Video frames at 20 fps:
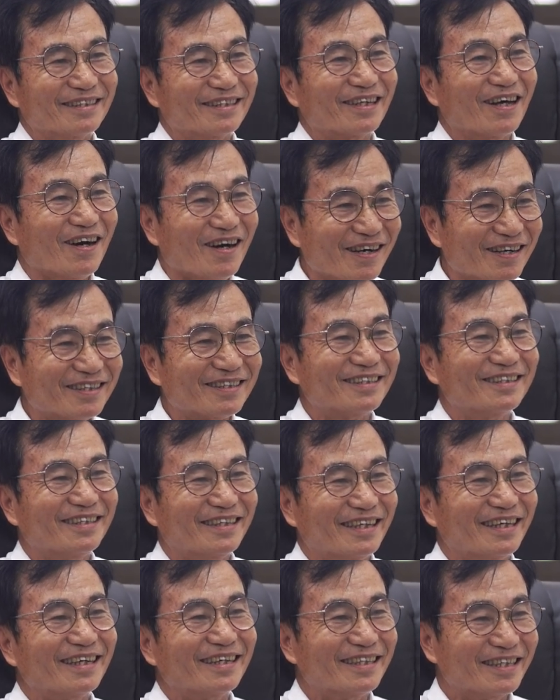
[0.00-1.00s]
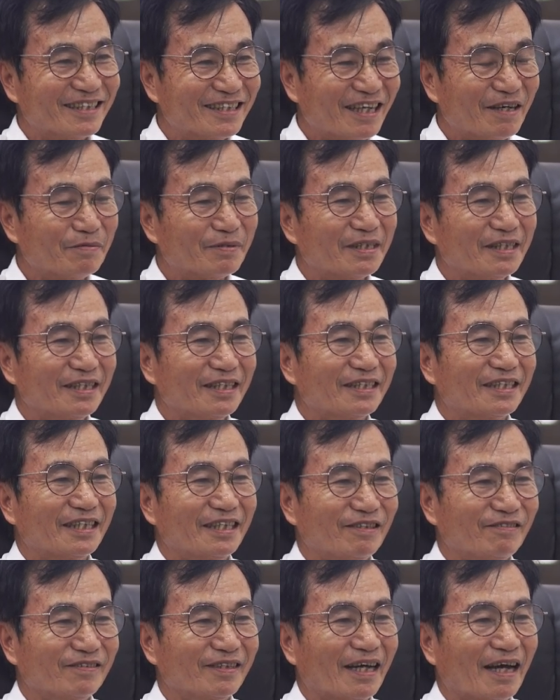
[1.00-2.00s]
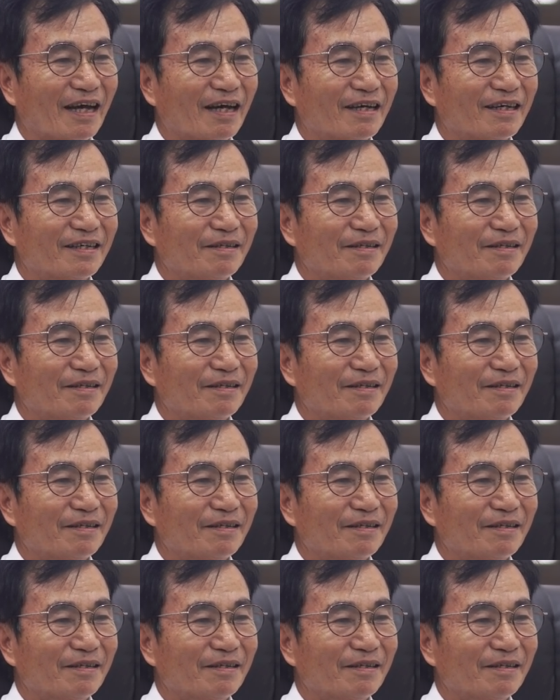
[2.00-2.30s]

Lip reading: no? This is now Chinese New Year.